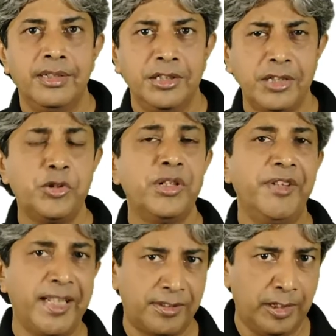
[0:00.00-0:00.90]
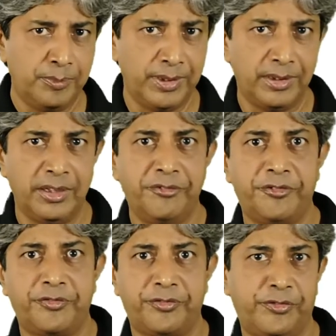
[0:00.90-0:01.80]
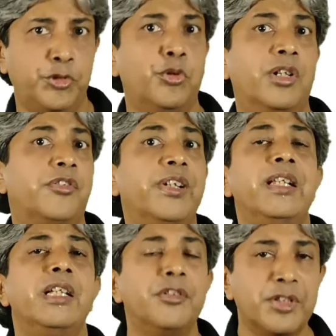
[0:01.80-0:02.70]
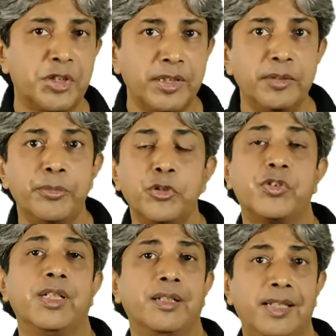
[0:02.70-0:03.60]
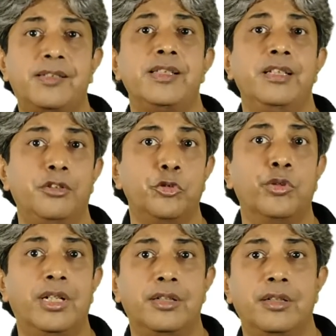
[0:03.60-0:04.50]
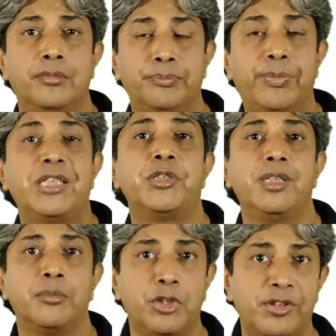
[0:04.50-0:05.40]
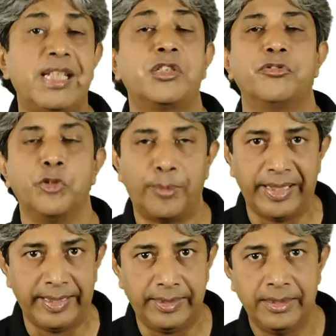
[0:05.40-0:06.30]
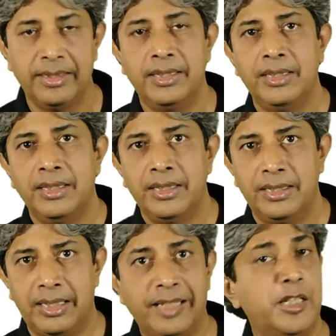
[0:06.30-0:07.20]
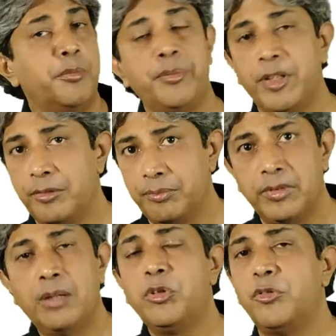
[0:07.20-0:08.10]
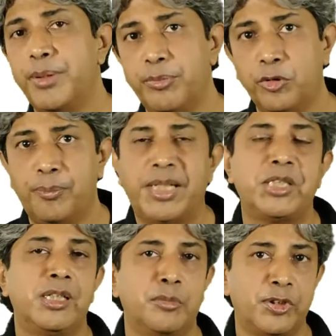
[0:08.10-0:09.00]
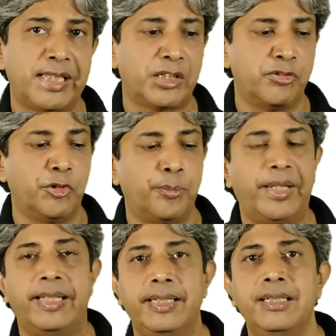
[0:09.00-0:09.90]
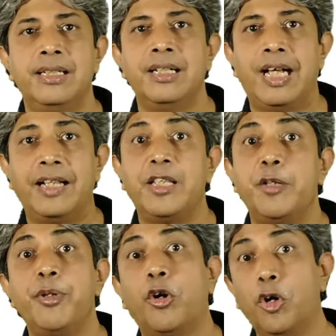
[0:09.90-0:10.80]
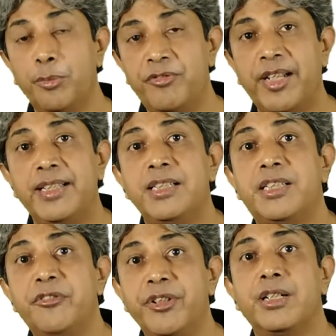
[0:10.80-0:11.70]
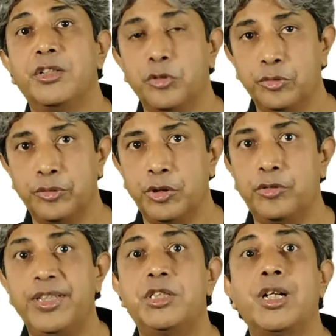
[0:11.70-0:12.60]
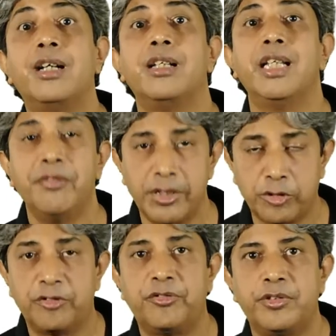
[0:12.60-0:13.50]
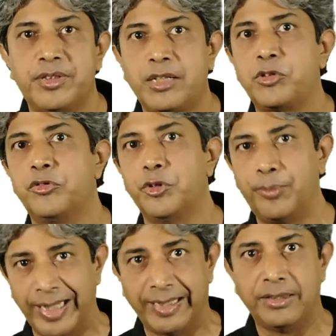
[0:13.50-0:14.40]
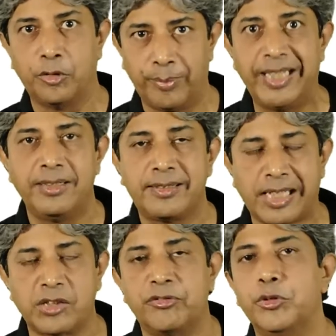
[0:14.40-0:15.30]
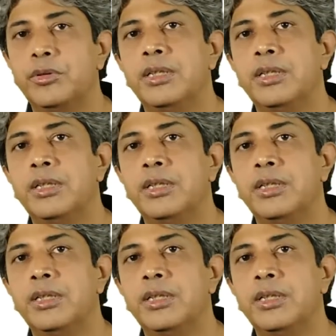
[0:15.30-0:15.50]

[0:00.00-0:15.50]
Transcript: Just to give an example, if you are really interested in music, let's say you are passionate about saxophone playing, and there may be a number of people who are passionate about saxophone playing, and they may all be finding it difficult to reach higher levels of saxophone playing or playing the saxophone.